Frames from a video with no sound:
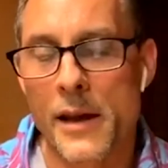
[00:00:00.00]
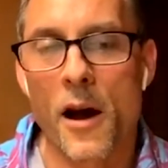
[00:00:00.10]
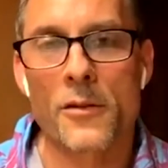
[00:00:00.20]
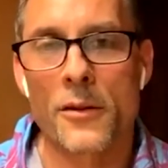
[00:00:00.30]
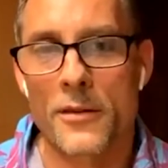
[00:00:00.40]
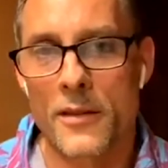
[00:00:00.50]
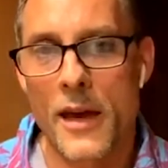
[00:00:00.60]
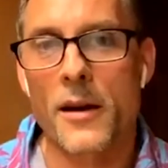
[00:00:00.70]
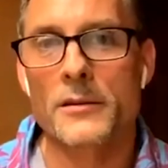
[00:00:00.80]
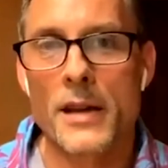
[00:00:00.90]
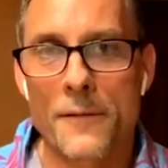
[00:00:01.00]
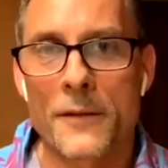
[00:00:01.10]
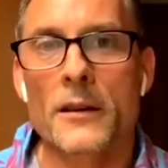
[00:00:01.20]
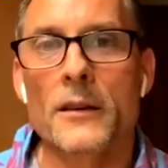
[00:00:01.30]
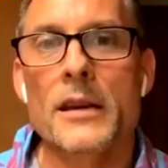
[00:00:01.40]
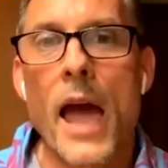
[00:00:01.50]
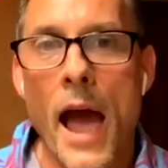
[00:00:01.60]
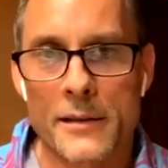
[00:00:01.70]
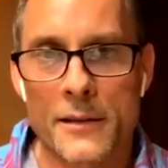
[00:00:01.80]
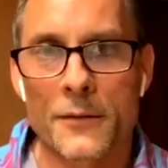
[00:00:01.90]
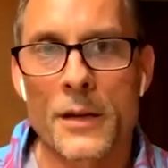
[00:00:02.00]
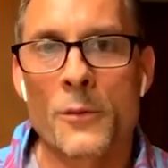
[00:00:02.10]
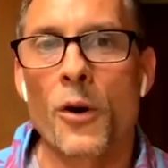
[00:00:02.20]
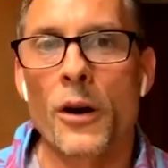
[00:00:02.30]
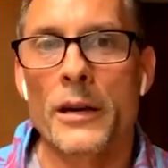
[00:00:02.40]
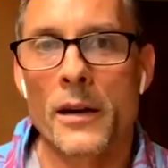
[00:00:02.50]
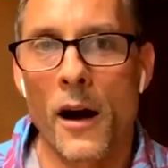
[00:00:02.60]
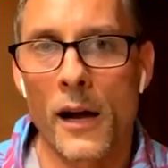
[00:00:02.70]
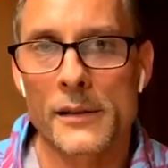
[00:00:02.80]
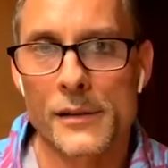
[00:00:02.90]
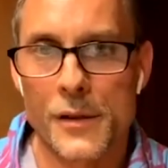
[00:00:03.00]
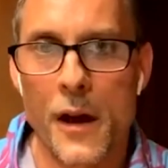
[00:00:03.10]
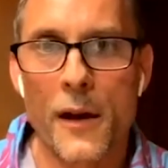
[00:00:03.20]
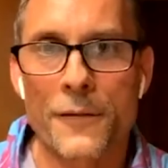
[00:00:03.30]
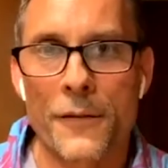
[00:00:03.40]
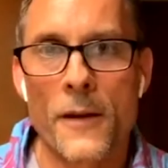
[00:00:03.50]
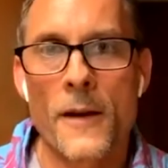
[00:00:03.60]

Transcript: other than they are definitely actively working on stuff.